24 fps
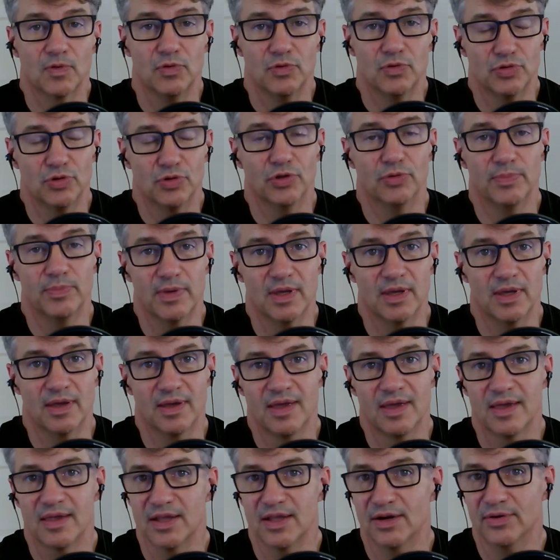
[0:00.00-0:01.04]
told me,
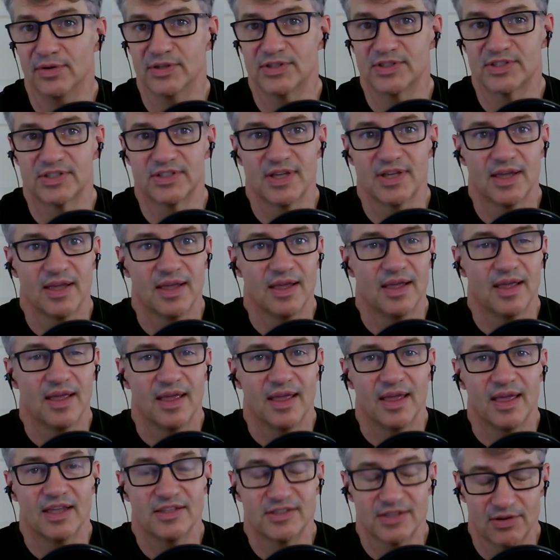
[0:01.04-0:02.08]

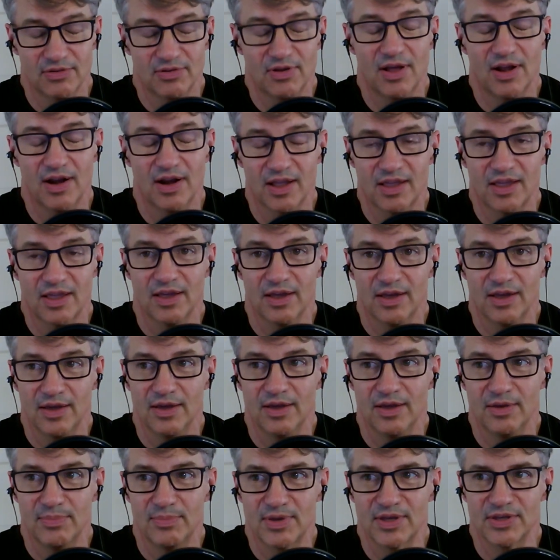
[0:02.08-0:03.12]
it's ironic
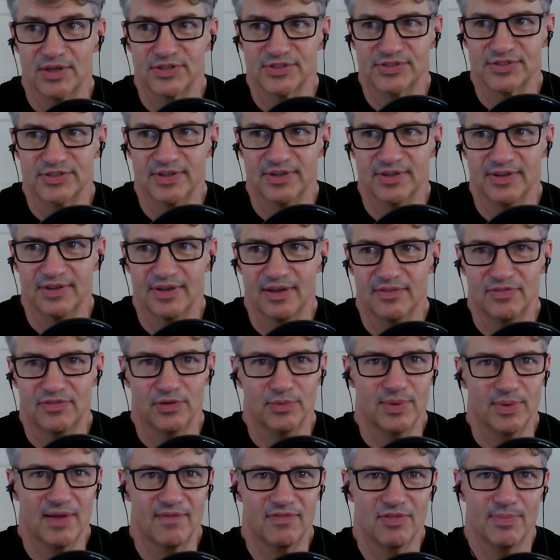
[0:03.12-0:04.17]
because I
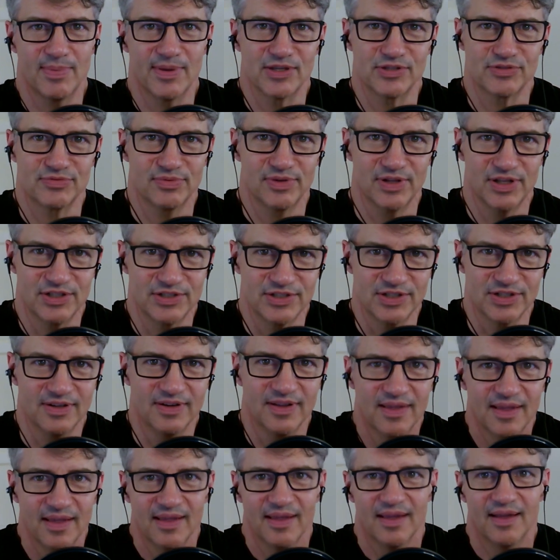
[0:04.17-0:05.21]
feel we have the best religion
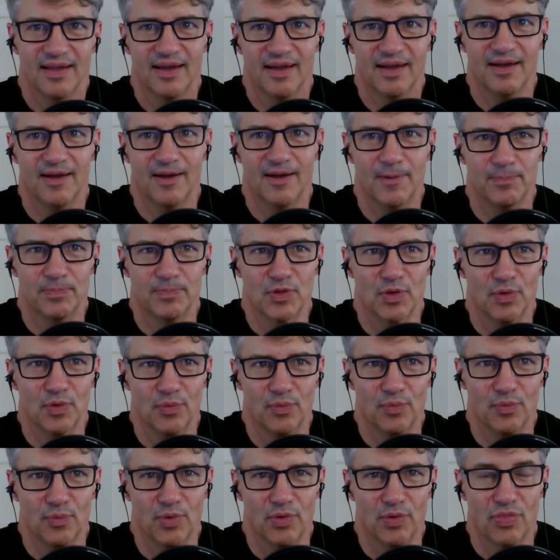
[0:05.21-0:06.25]

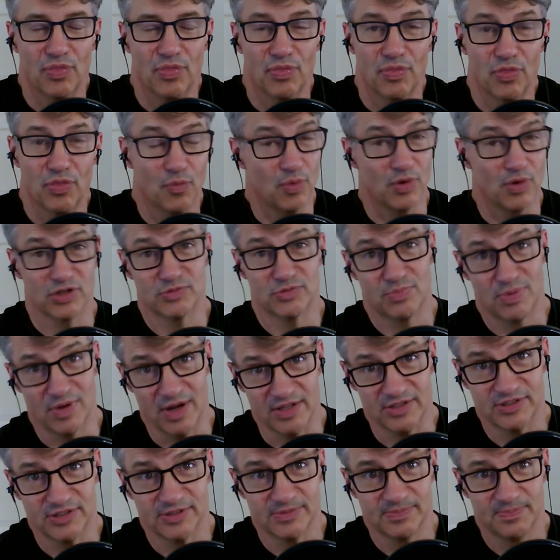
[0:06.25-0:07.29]
with the worst
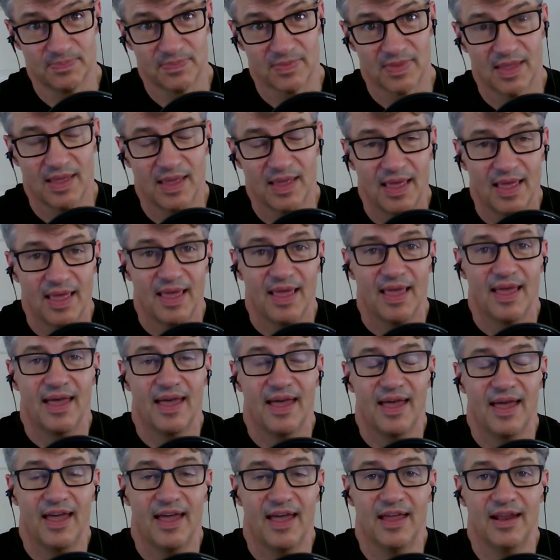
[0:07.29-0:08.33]
press.
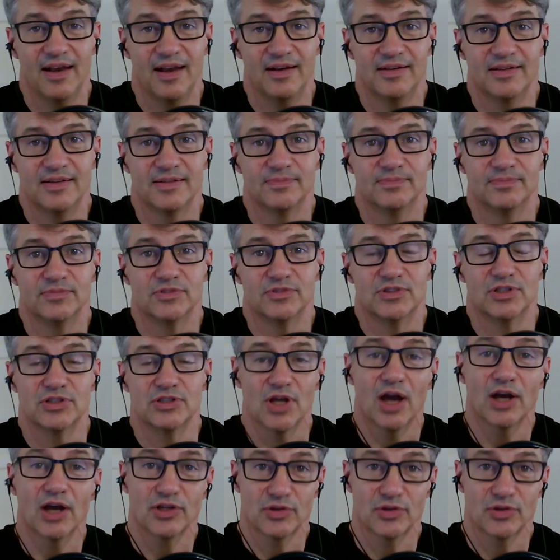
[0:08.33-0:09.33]
And to talk